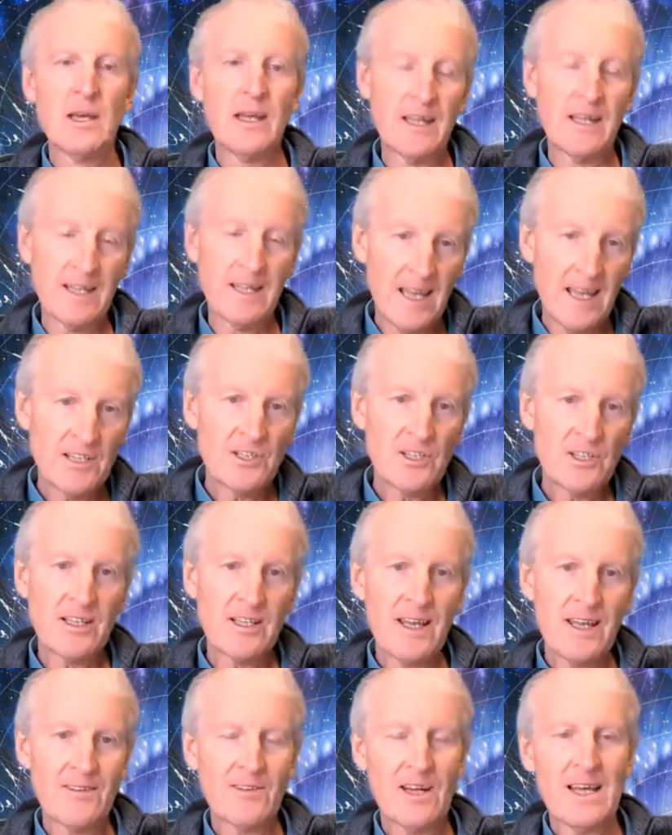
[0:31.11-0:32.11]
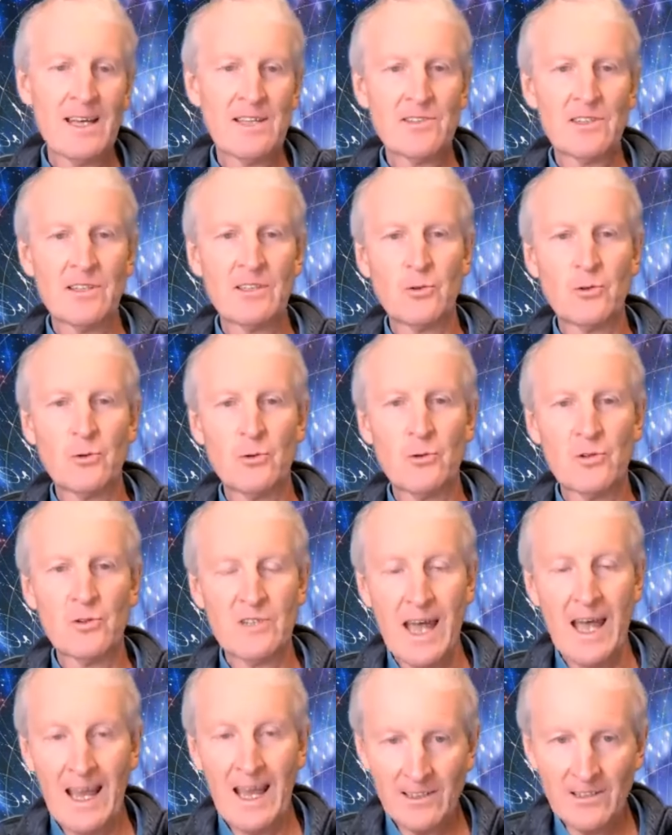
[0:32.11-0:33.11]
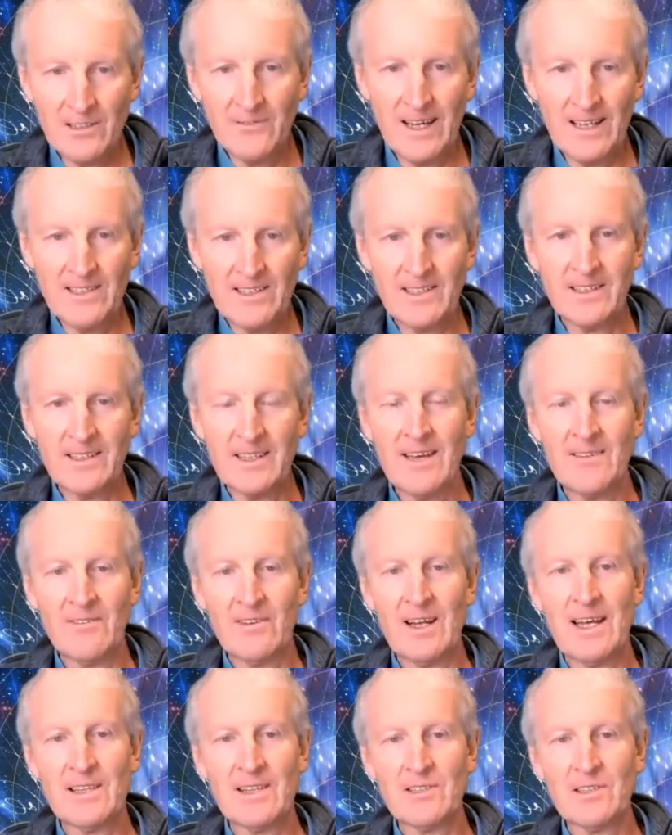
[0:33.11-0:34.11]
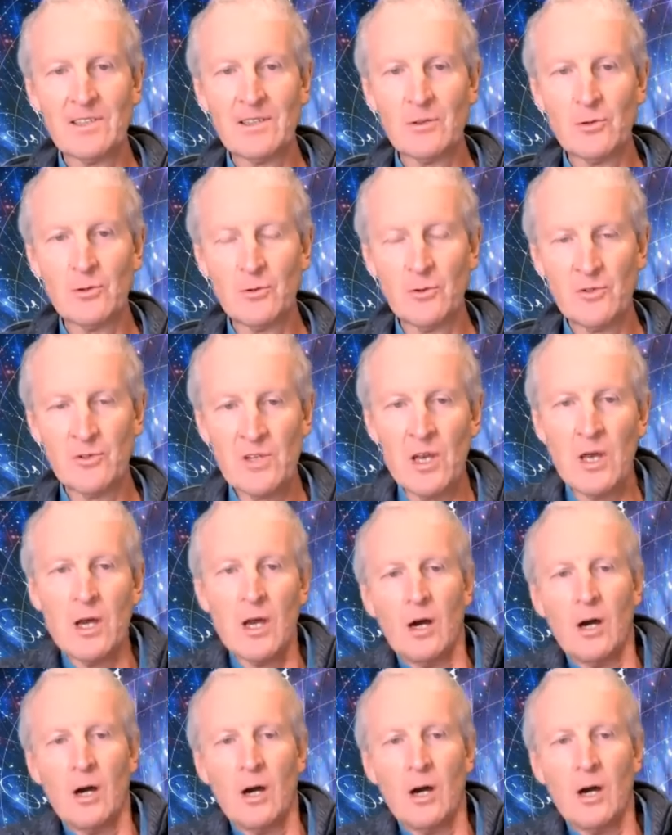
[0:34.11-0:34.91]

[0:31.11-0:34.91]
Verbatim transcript: engaging the everlasting doors, activating the everlasting doors.